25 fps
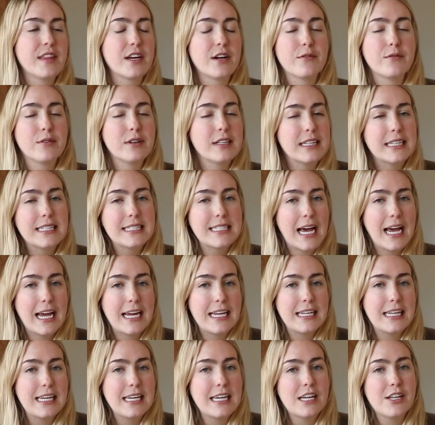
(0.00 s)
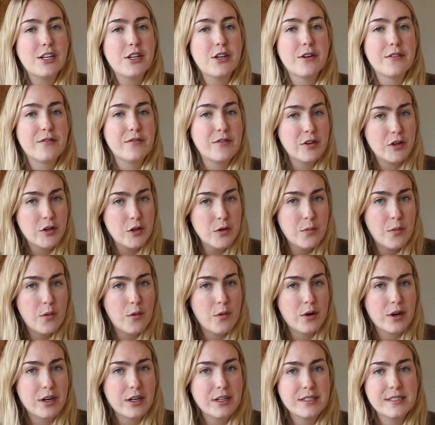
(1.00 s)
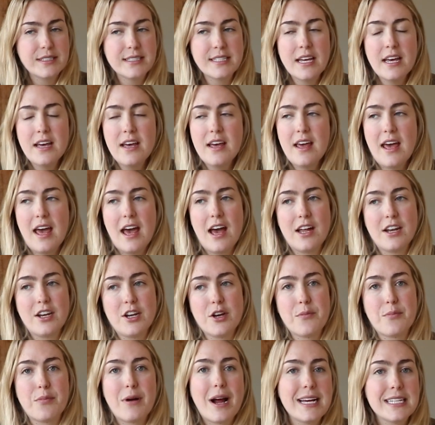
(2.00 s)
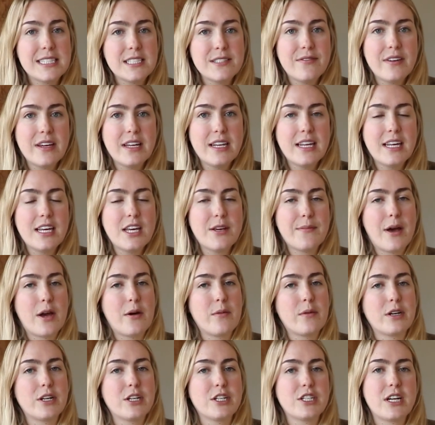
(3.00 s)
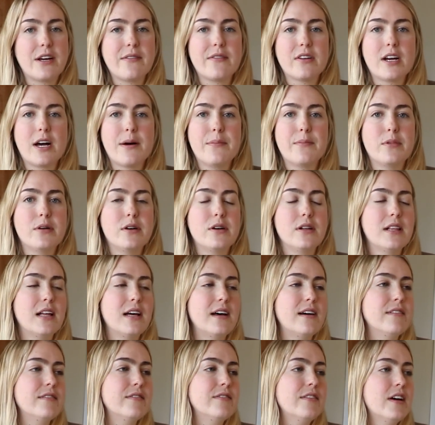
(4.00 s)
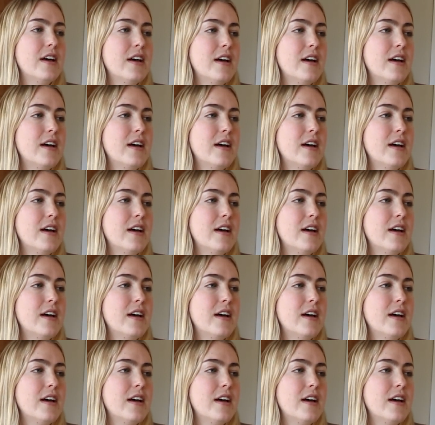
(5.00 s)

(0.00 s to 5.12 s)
they're really tiny and you have newborns and you're breastfeeding, you might want to shove a couple of